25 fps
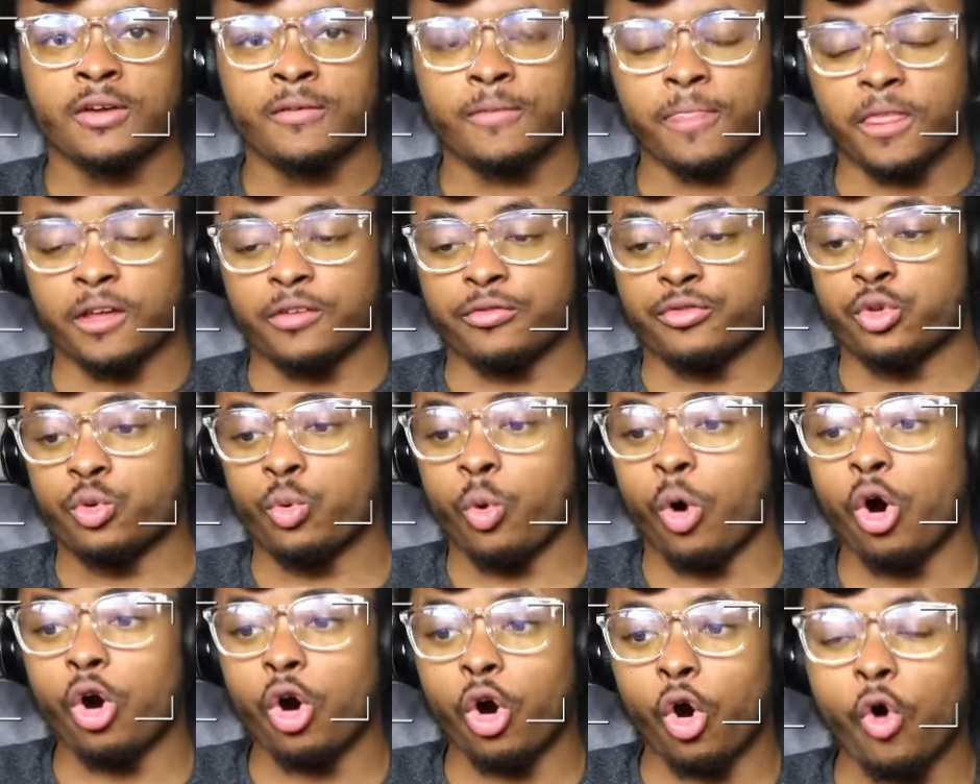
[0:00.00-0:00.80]
If you
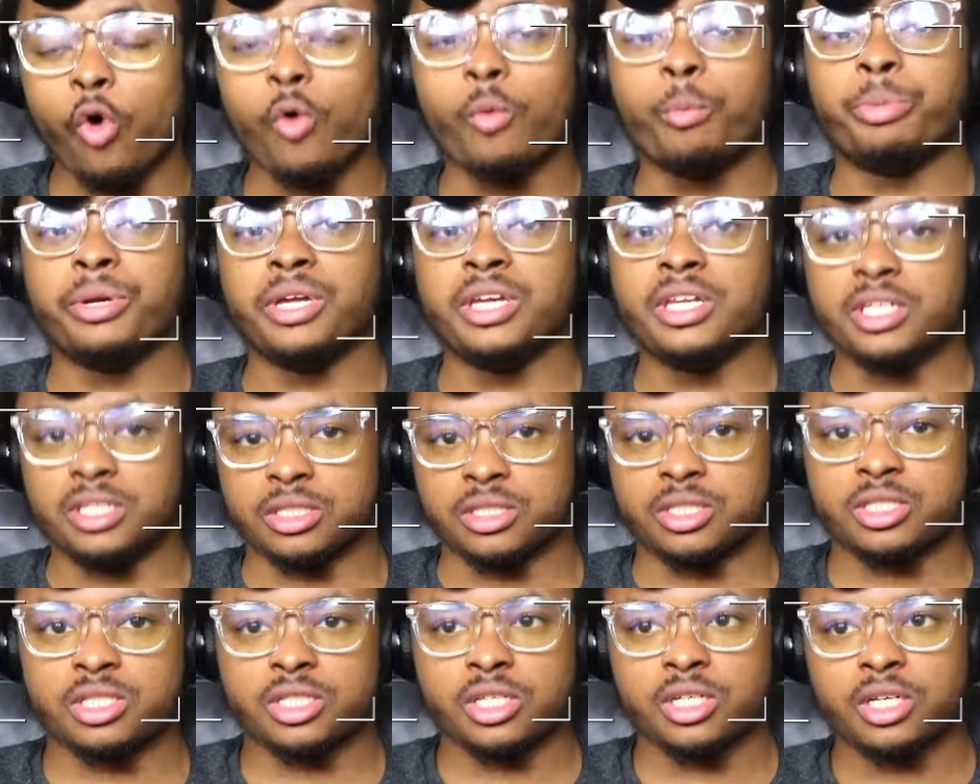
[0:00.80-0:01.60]
are
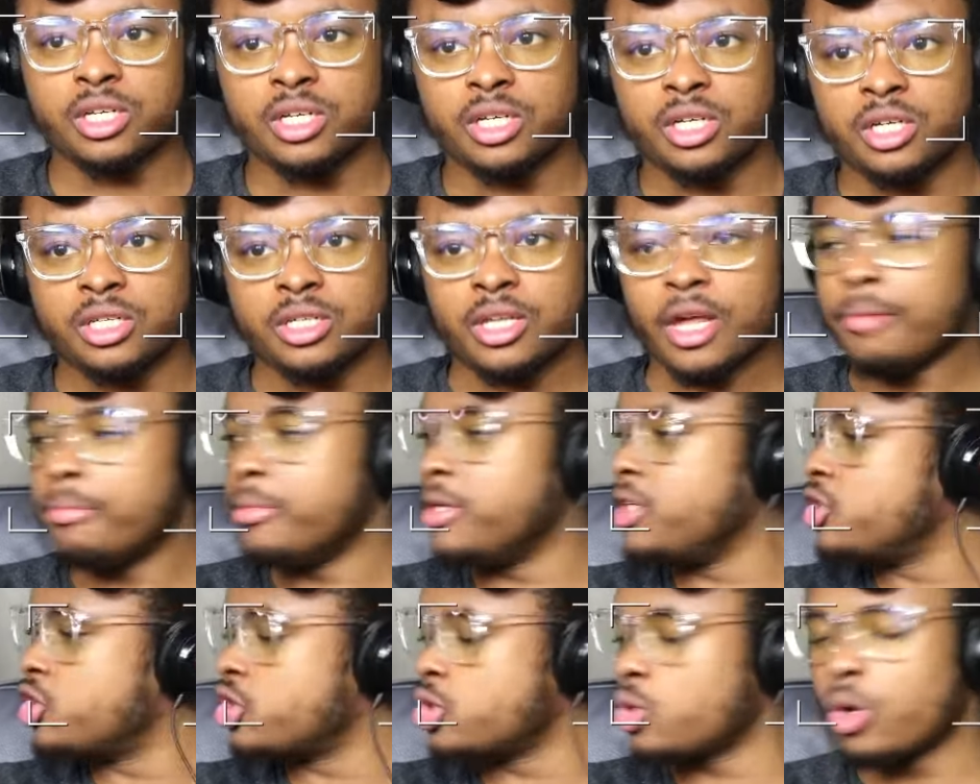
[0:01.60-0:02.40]
obese, That
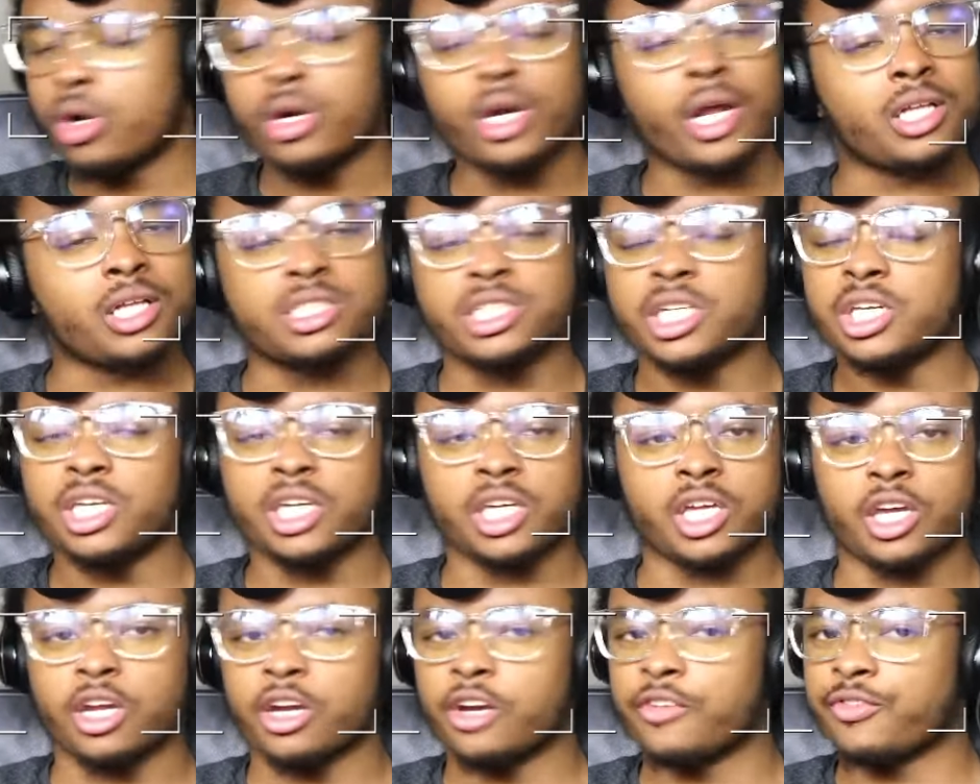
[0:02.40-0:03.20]
means you are not taking
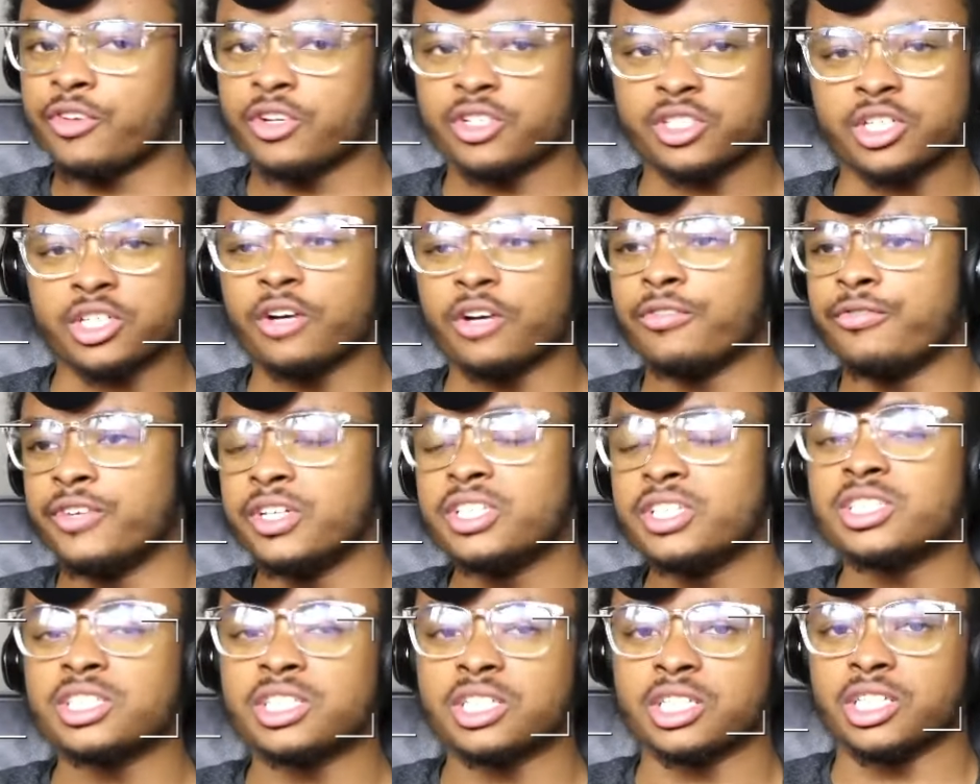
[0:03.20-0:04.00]
care of yourself
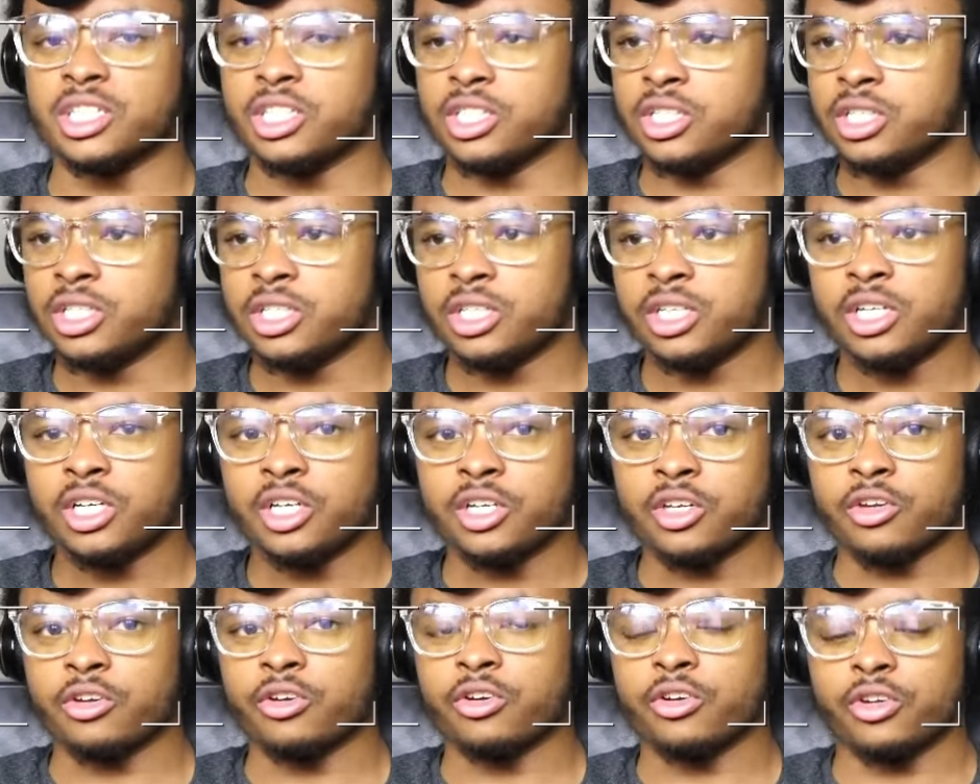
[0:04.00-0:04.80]
physically.
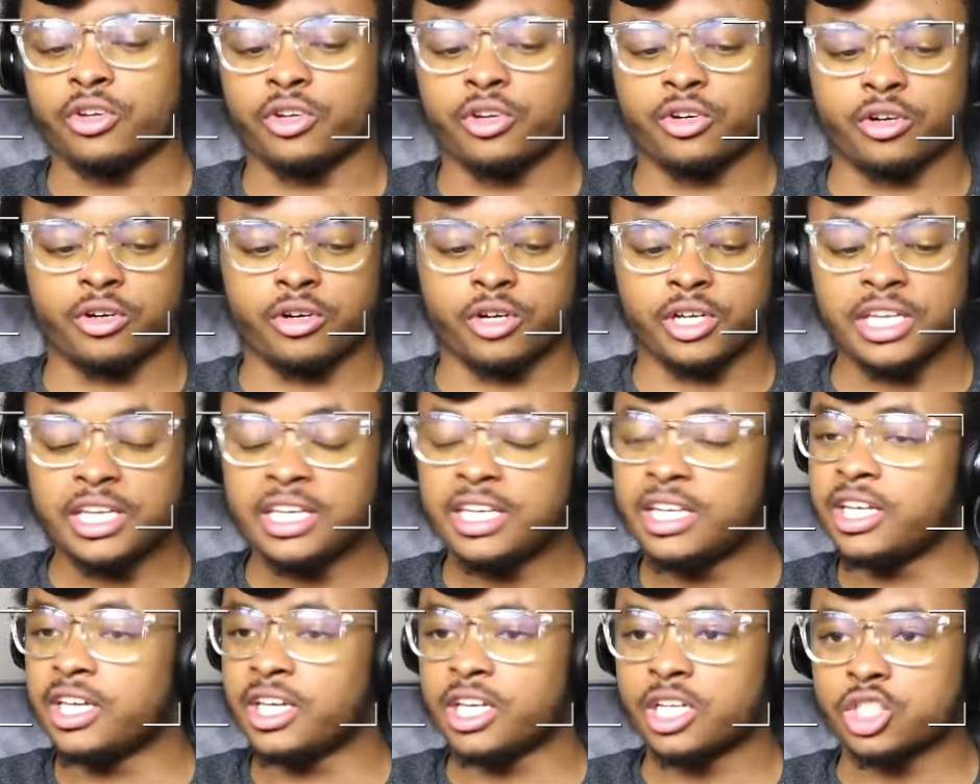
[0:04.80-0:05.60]
Your
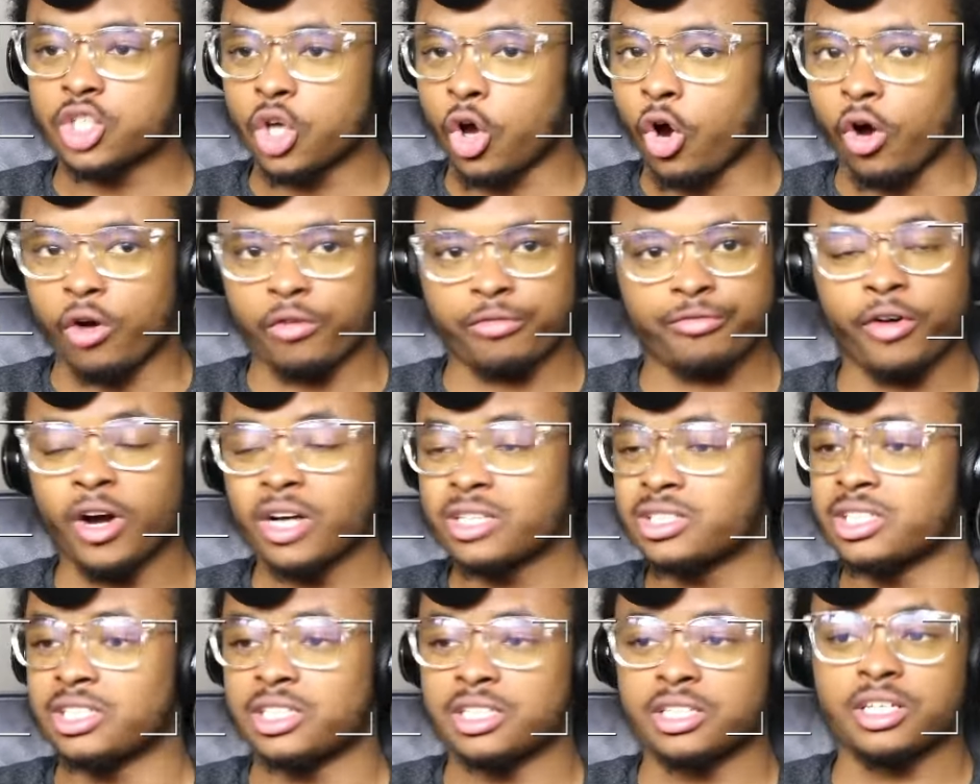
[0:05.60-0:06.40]
eating is off. Fuck
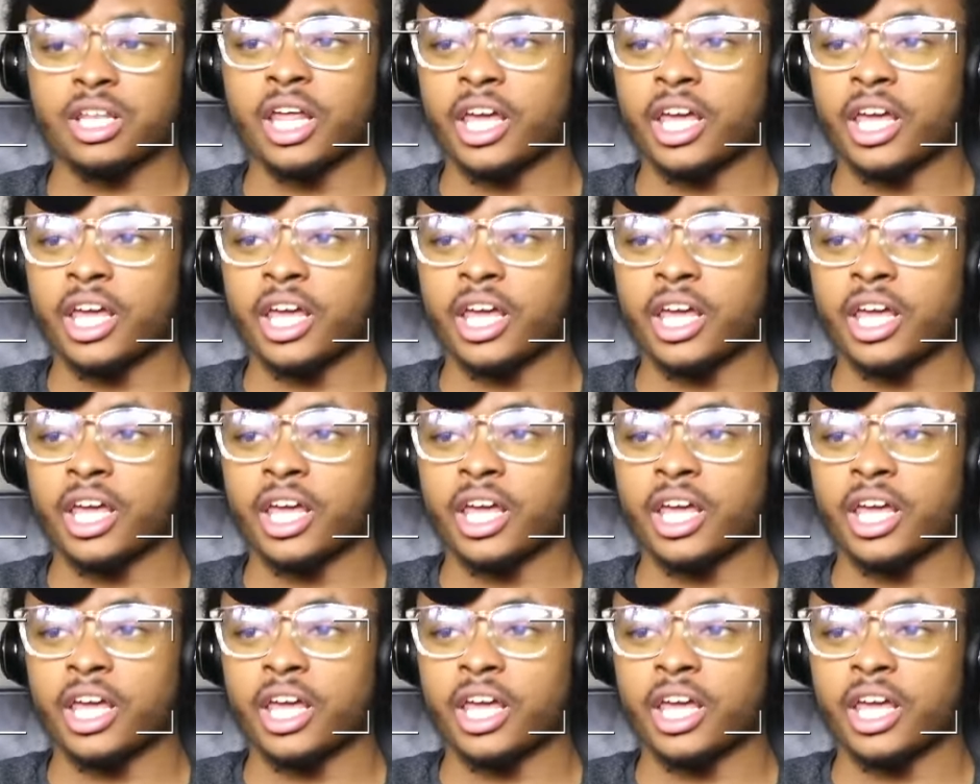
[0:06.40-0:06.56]
the, like,